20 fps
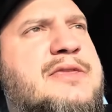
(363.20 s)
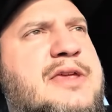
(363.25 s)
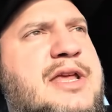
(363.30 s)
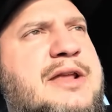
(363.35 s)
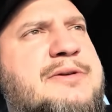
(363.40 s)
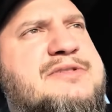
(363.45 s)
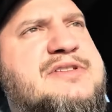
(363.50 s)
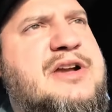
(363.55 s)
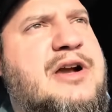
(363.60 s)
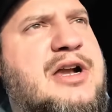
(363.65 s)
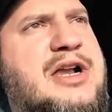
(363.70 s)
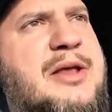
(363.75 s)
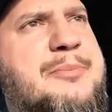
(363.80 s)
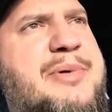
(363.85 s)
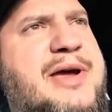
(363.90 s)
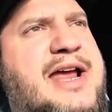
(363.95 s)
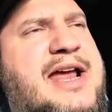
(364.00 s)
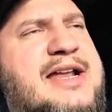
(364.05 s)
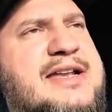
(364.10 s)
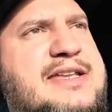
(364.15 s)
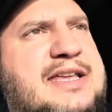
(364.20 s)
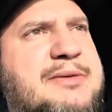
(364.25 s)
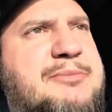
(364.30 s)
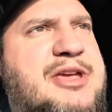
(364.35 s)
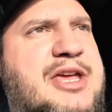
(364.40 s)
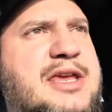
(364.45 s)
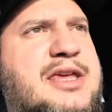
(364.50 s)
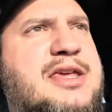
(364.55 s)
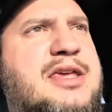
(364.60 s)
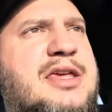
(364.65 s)
then it was during the
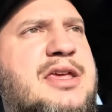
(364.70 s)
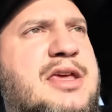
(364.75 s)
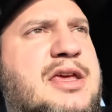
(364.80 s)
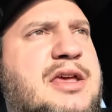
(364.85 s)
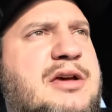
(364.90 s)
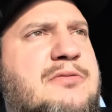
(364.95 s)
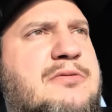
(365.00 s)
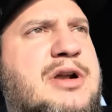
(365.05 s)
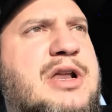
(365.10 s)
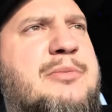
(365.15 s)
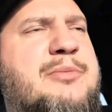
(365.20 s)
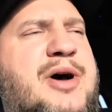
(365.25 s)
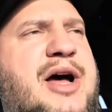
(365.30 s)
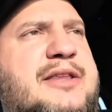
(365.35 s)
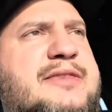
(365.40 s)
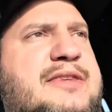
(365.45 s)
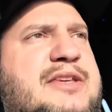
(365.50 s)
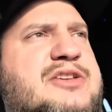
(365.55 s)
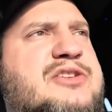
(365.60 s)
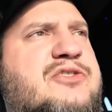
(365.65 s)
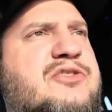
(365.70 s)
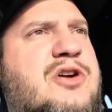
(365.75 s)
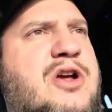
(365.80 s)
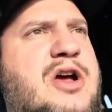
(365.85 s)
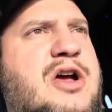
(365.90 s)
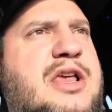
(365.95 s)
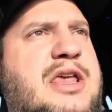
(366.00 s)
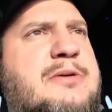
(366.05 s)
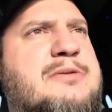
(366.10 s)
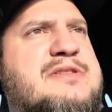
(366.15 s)
pandemic when he bought this
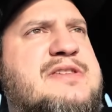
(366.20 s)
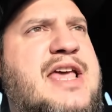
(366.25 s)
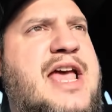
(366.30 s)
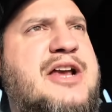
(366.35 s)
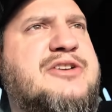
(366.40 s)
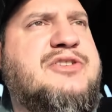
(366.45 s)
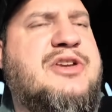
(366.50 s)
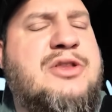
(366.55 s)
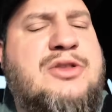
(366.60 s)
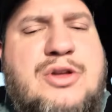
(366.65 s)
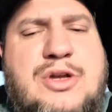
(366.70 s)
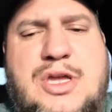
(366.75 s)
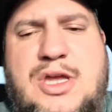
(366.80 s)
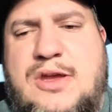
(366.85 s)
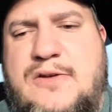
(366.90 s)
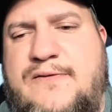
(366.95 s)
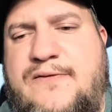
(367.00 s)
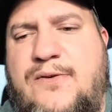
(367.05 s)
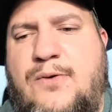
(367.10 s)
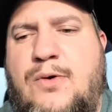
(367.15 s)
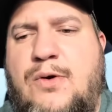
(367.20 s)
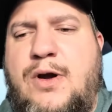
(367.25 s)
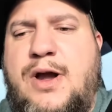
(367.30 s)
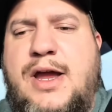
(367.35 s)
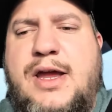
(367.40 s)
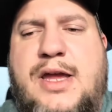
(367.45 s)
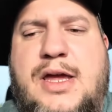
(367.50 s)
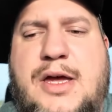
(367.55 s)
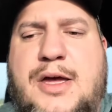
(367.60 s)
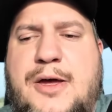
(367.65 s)
truck. He was actually looking for
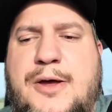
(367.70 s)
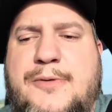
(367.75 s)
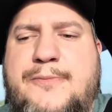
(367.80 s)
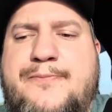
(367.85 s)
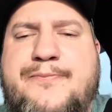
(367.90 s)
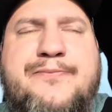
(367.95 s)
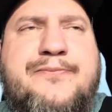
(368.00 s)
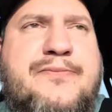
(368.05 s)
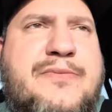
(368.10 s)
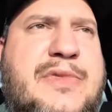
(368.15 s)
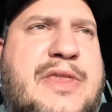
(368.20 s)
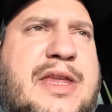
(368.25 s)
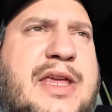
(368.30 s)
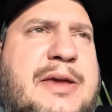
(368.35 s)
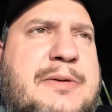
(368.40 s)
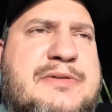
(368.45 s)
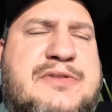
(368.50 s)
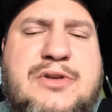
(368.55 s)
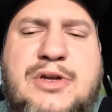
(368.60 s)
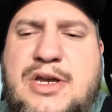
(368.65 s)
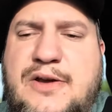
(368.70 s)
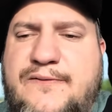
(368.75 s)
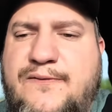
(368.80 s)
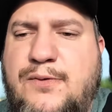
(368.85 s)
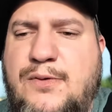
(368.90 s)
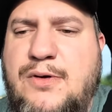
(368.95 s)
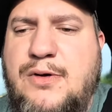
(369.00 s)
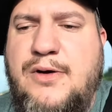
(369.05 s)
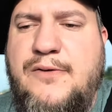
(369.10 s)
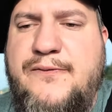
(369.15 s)
a
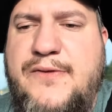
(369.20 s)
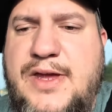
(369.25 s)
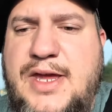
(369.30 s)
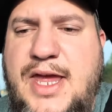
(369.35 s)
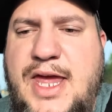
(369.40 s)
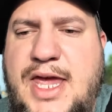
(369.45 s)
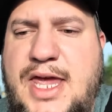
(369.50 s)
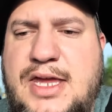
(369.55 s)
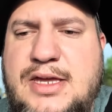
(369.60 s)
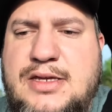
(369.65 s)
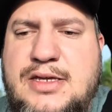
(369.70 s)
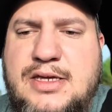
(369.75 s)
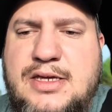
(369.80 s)
V8,